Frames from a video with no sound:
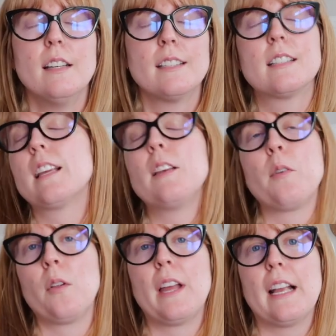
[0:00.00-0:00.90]
sticky
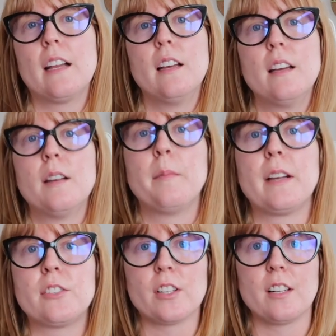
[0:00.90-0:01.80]
rolling
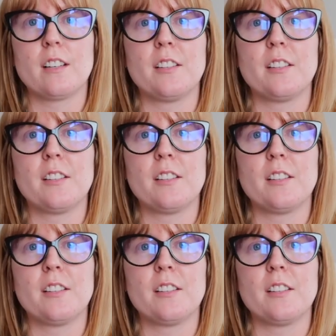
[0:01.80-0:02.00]
my shirt.